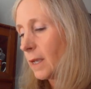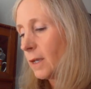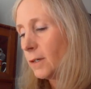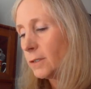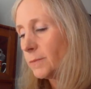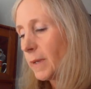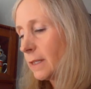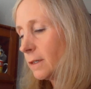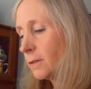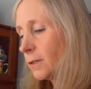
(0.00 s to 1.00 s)
Who's my
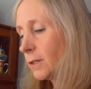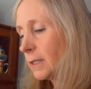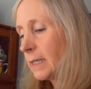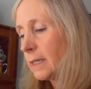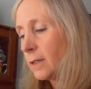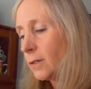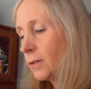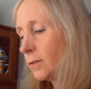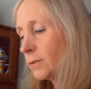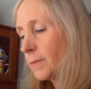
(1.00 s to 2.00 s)
little girlie?
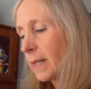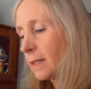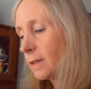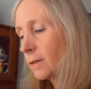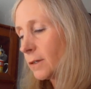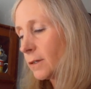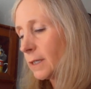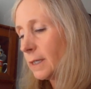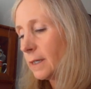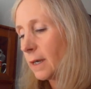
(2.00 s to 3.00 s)
Who's my little
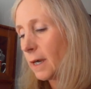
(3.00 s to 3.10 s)
girlie?